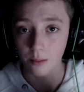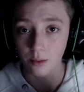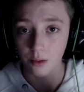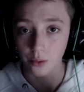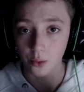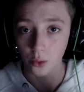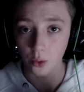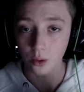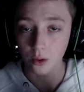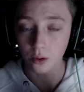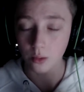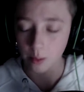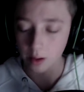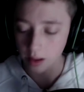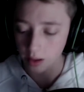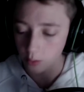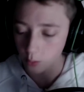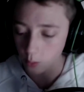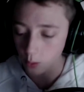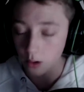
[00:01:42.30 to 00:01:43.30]
rule
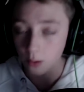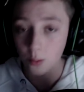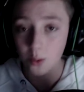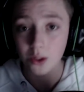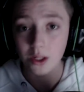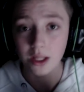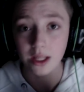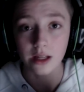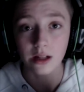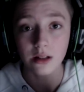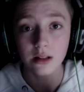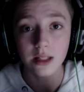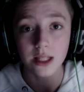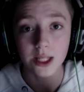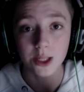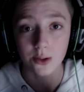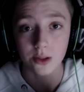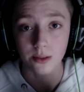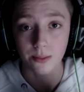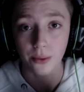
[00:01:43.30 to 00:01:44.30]
where 1 kill
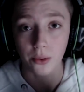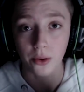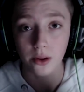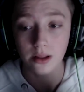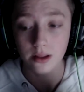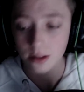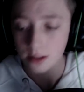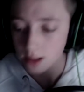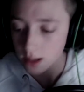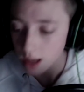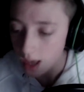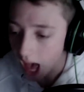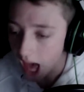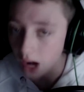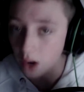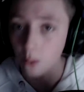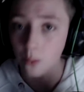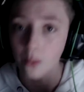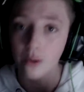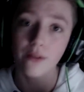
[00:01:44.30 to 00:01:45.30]
equals a point
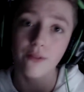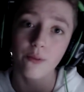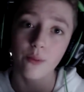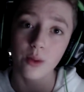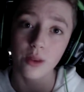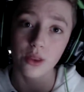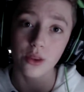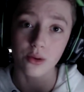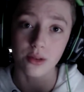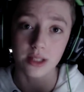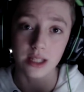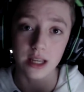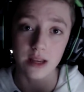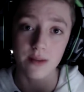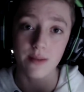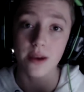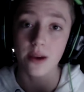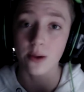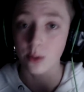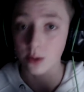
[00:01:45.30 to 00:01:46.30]
and a win with your
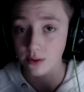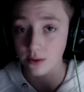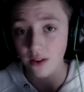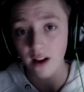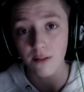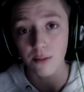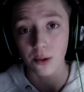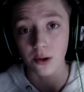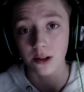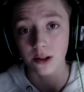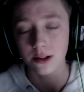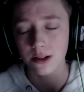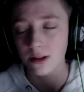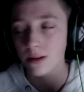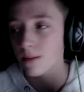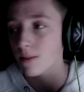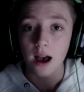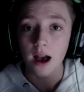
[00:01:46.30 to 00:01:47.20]
team equals 5 points,